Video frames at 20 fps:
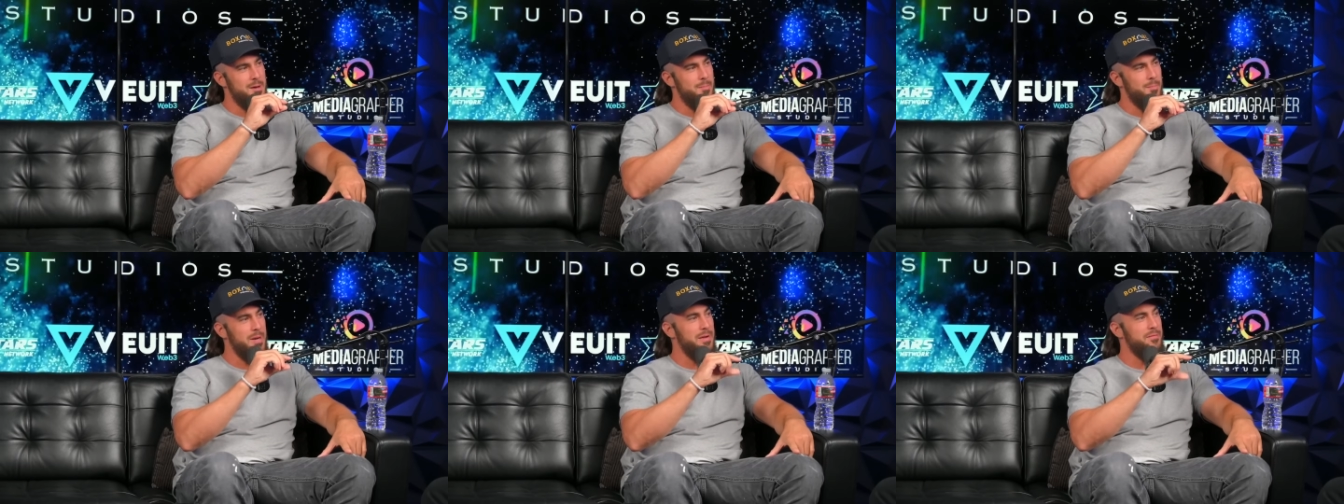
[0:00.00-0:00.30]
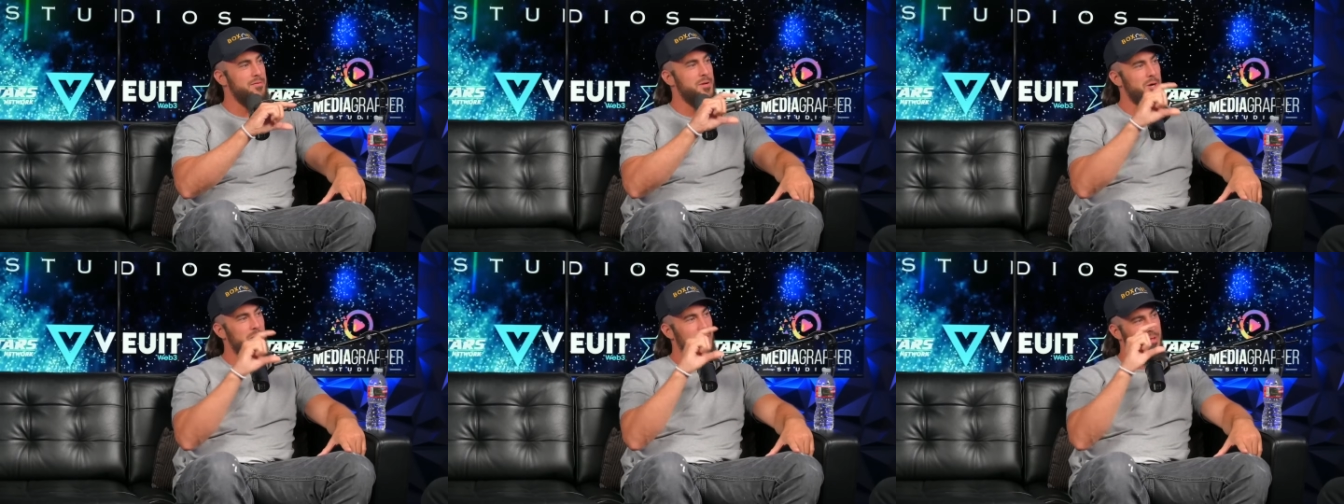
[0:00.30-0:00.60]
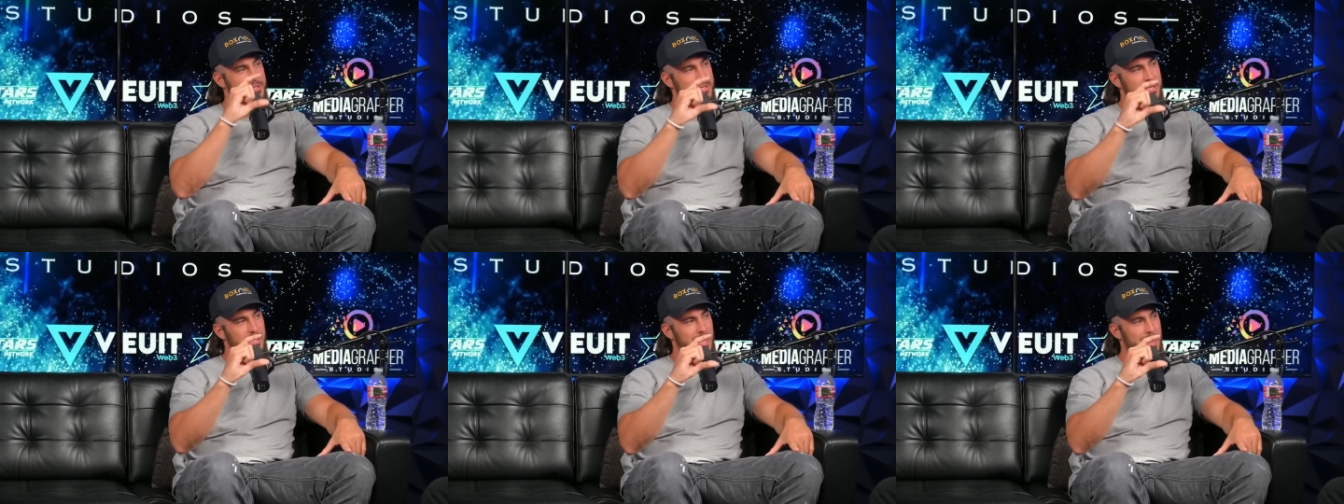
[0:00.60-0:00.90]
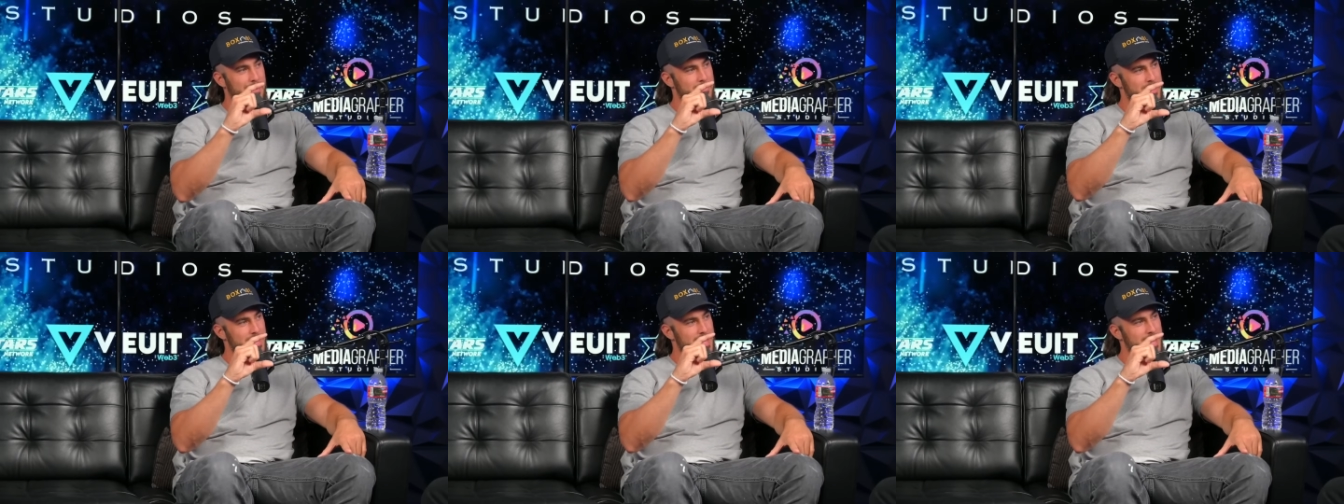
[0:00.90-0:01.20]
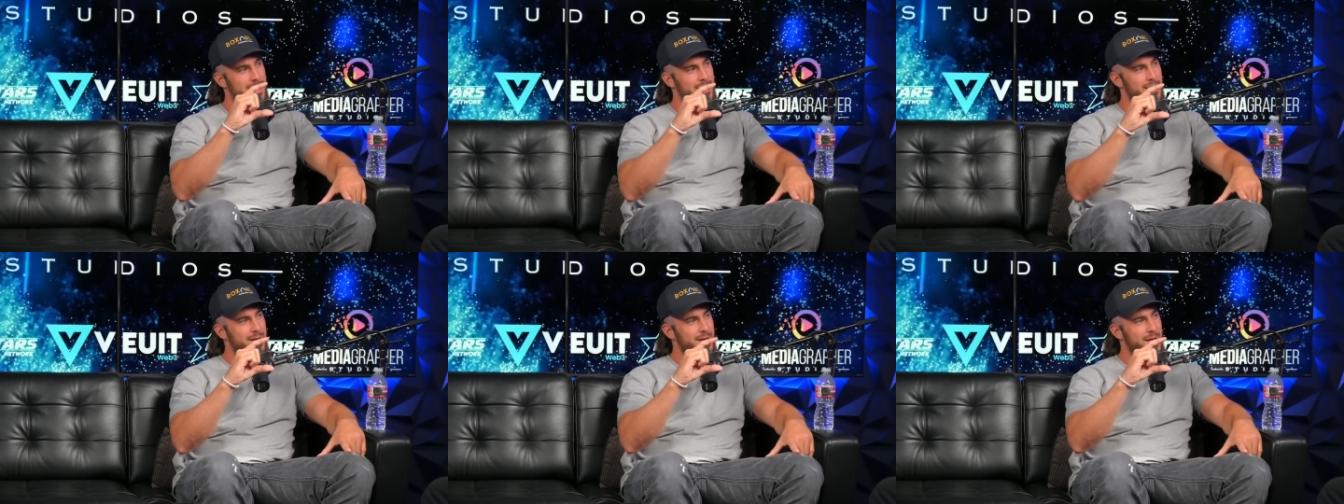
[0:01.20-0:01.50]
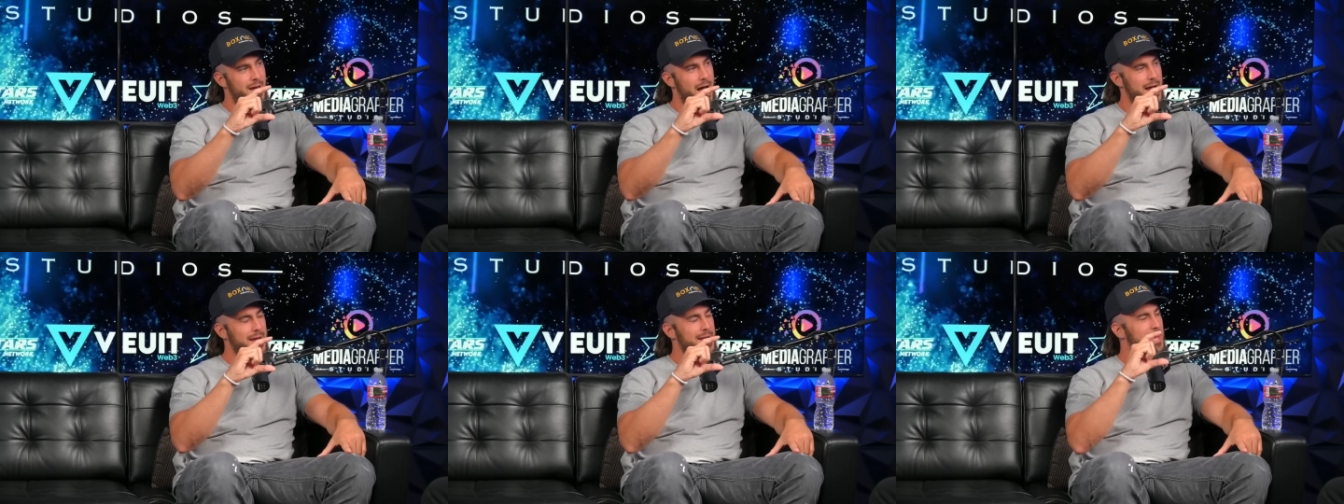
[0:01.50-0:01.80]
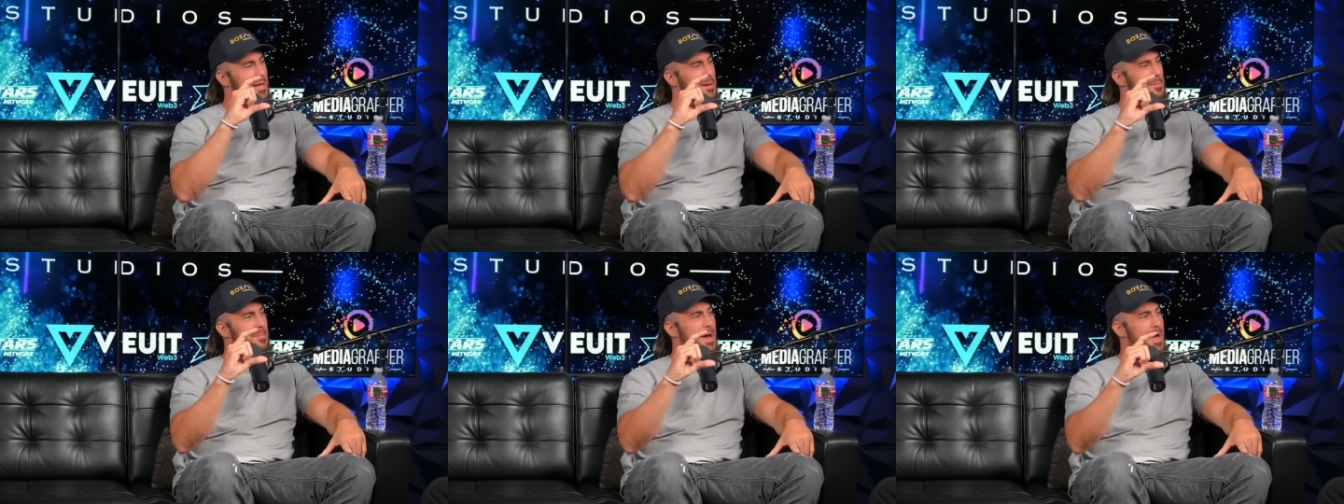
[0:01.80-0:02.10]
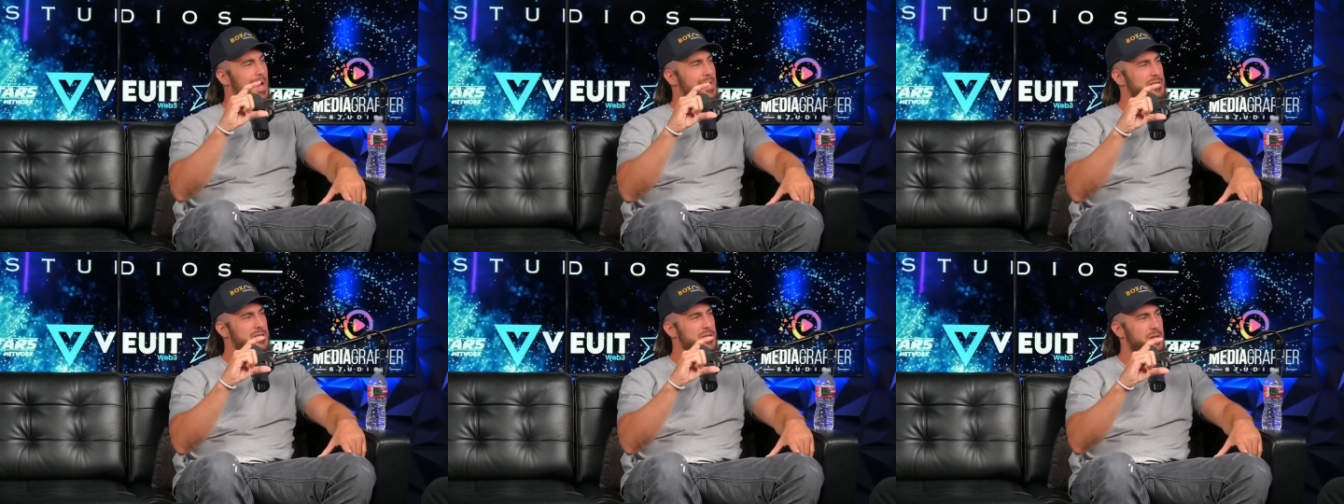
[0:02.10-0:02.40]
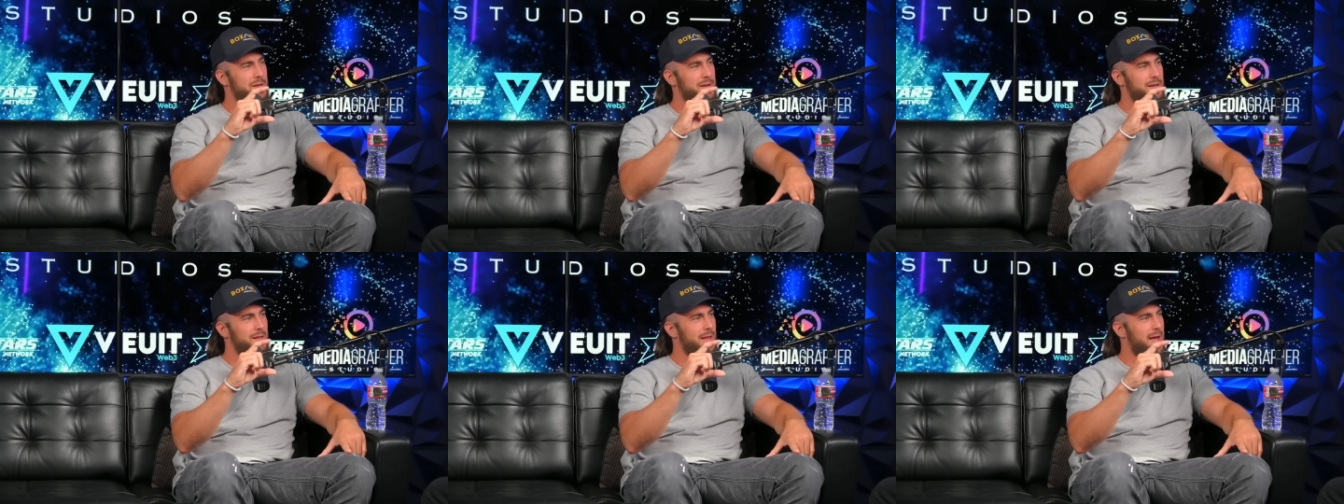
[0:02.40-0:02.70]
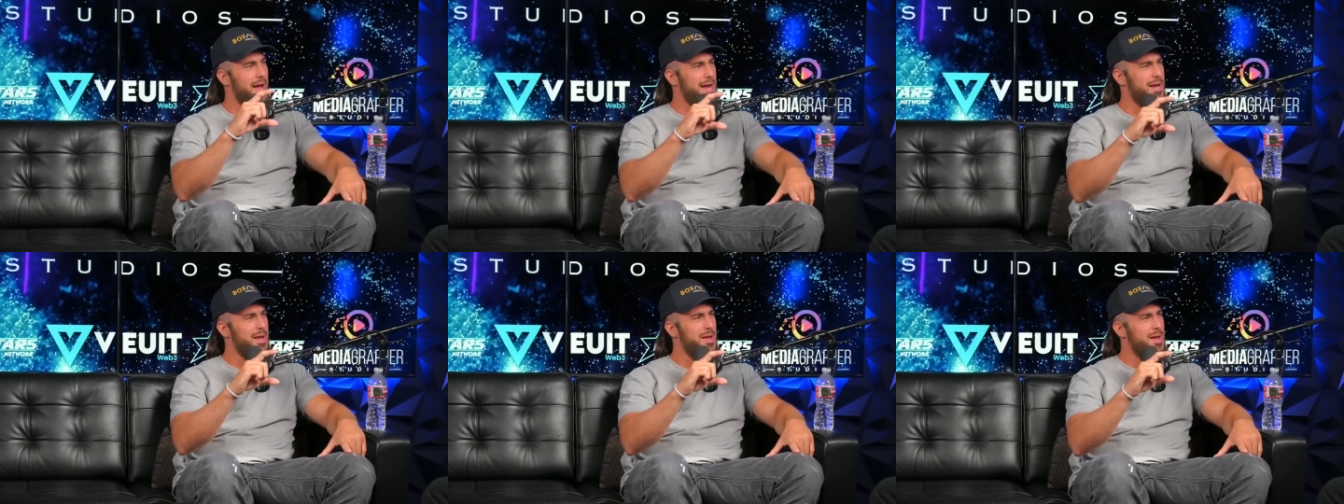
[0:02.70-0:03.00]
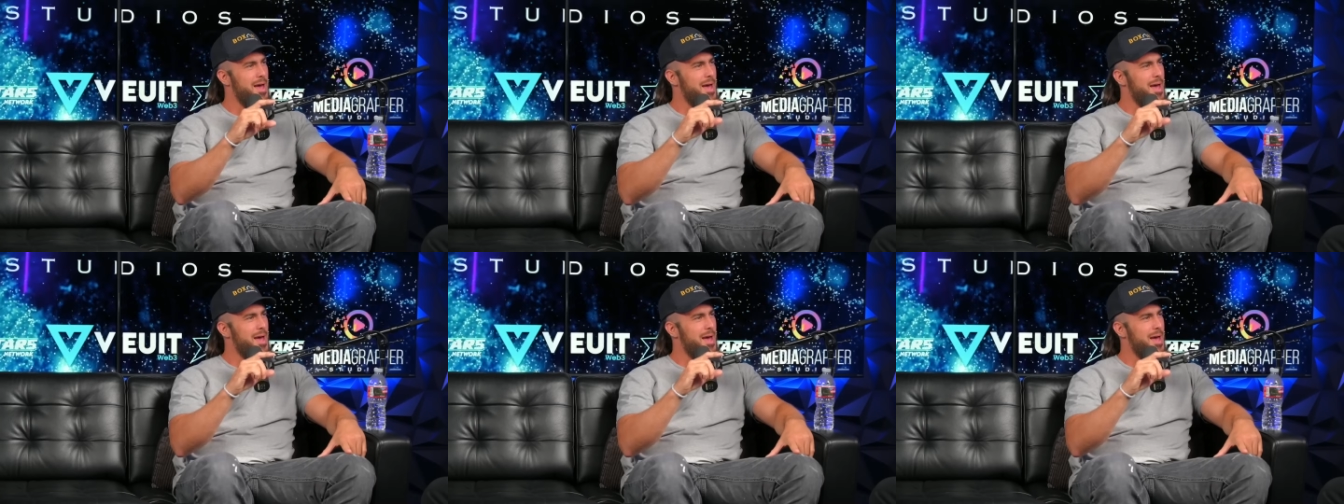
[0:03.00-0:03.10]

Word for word: But if you're a celebrity, I can't imagine like